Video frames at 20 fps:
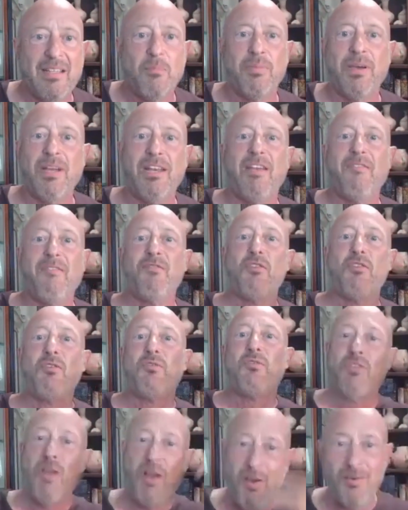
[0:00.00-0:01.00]
But if you
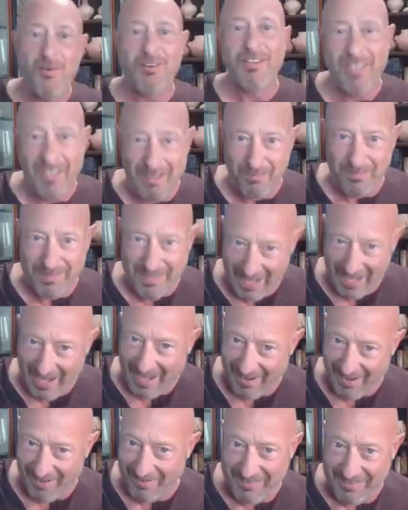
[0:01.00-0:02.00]
don't come
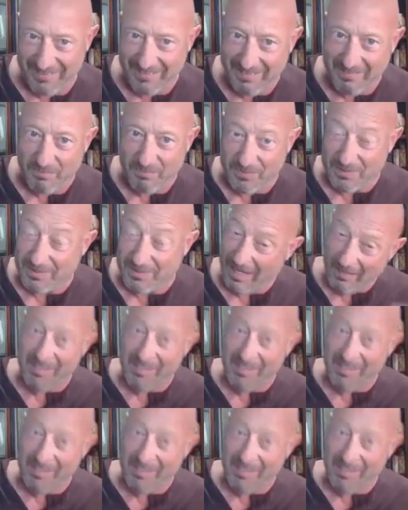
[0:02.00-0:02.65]
down, right.